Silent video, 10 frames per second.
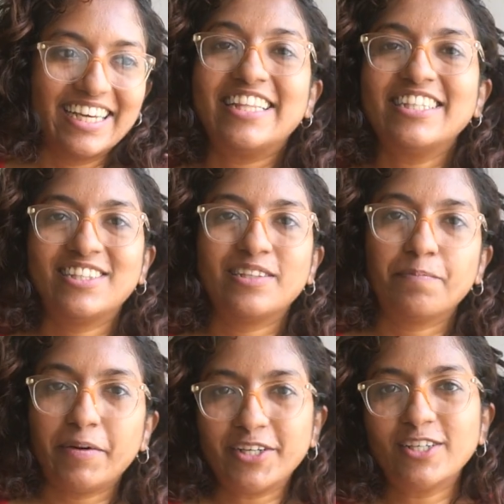This
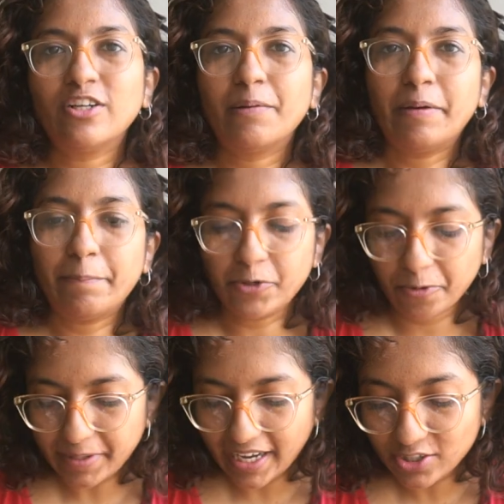particular
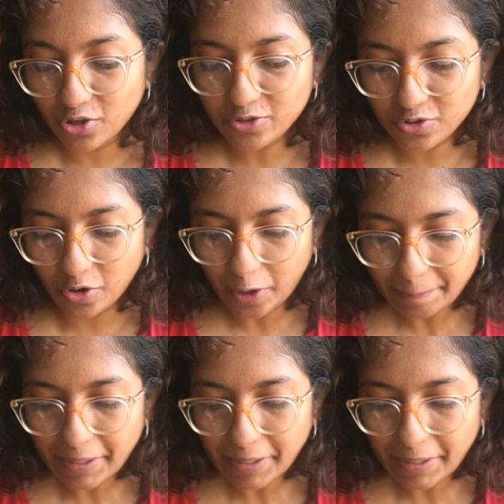peperomia is also called